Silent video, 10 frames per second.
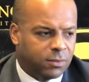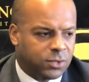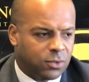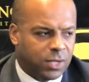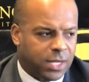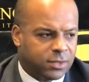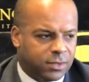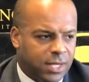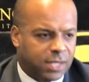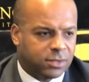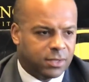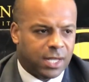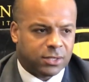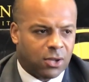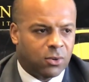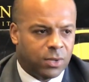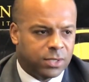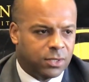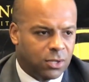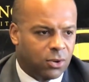So that's
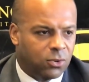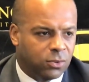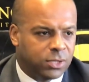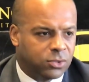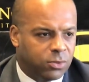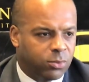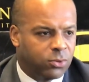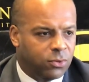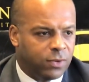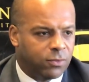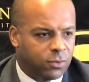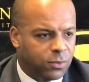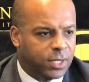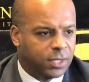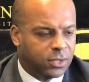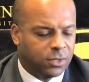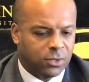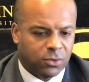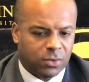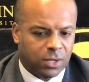always the goal, is to improve every week. You
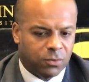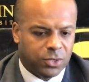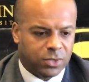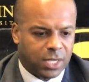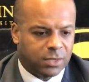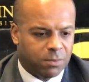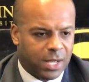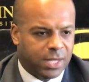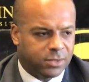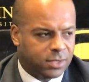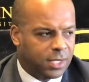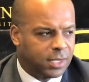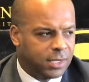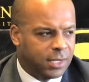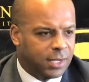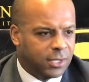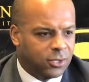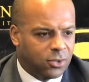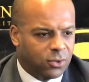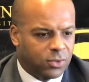know, when you take the mindset,
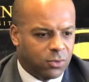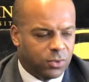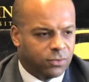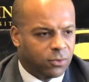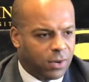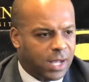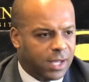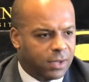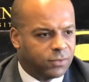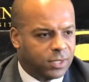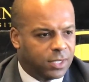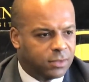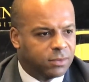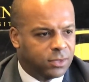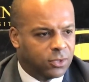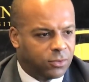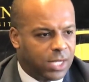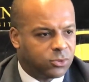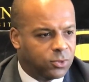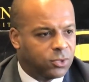you know, that we've arrived, then, you know,
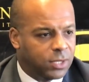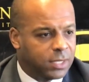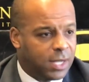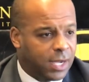that's when you'll get